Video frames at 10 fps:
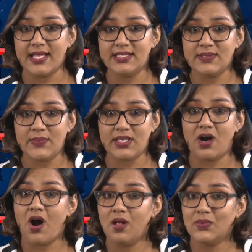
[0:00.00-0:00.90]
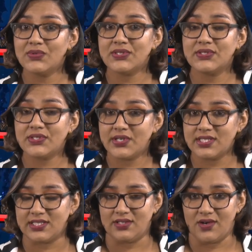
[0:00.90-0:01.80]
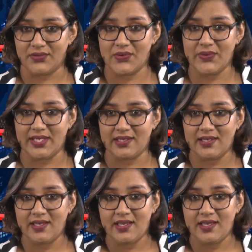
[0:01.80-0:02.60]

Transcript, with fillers: and to be almost certainly ongoing.